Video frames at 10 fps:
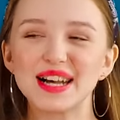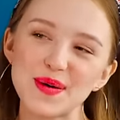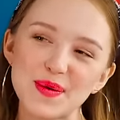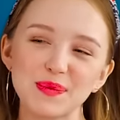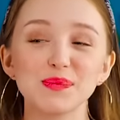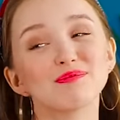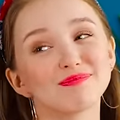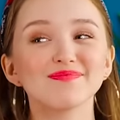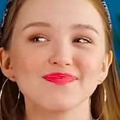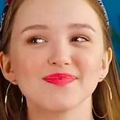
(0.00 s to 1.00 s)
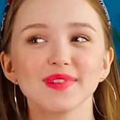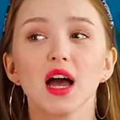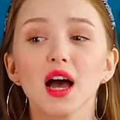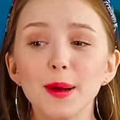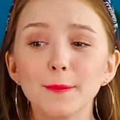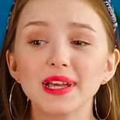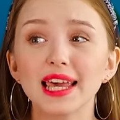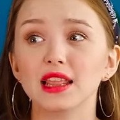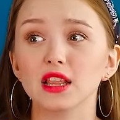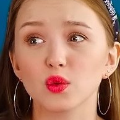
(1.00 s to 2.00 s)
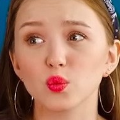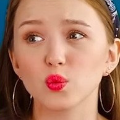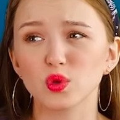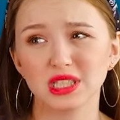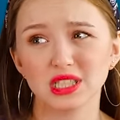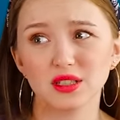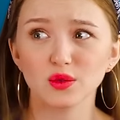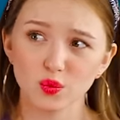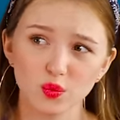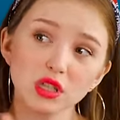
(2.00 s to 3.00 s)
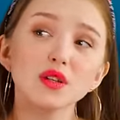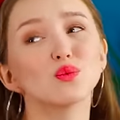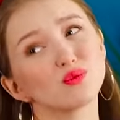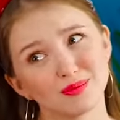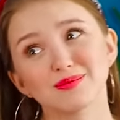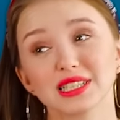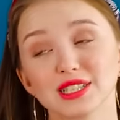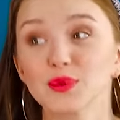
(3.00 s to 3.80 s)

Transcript: was so sweet of you! Before you open it up, do you mind if I make a